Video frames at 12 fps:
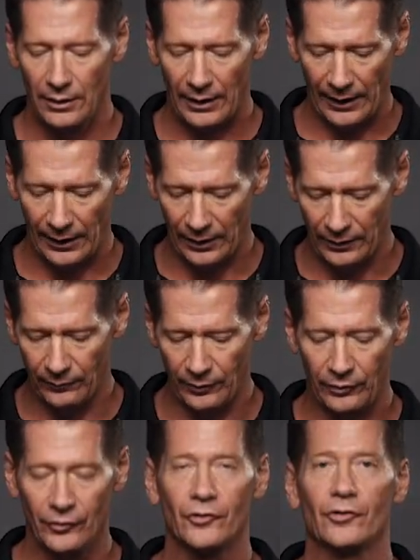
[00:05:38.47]
And the
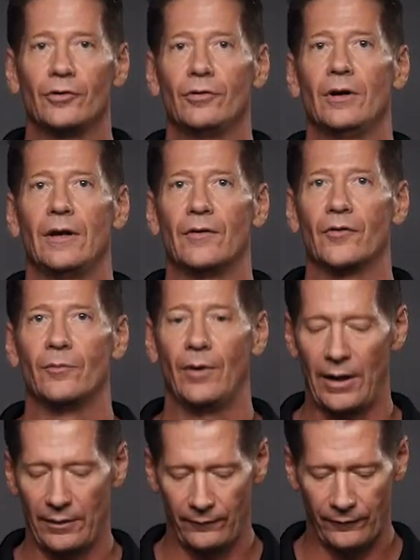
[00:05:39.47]
middle is 2, and this
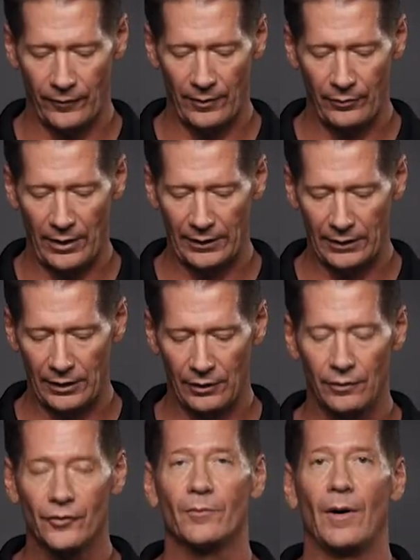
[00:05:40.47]
bottom front pocket
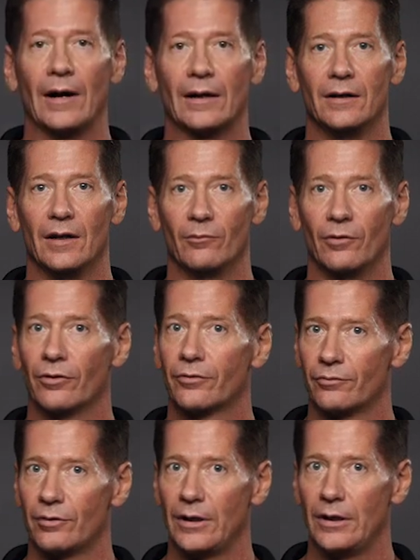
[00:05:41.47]
here is pocket number
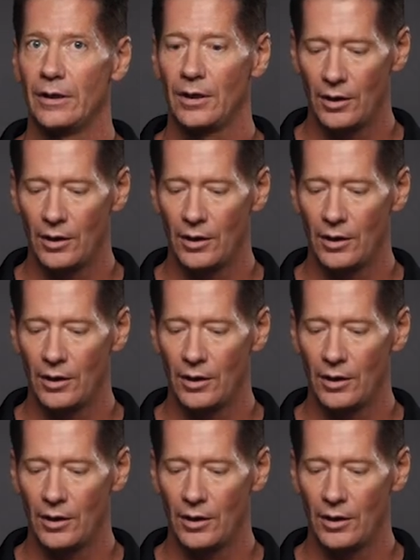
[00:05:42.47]
3.